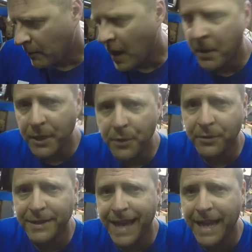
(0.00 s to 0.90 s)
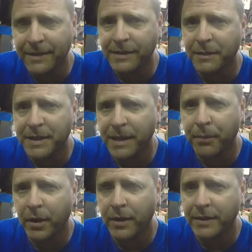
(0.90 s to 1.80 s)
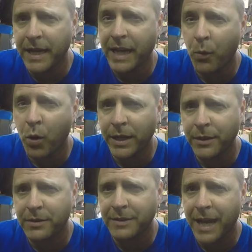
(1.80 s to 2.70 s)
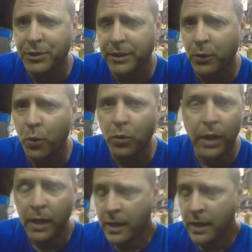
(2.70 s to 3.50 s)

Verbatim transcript: I'm going to use a tank that's going to be temporary. The tank I want to use is actually an old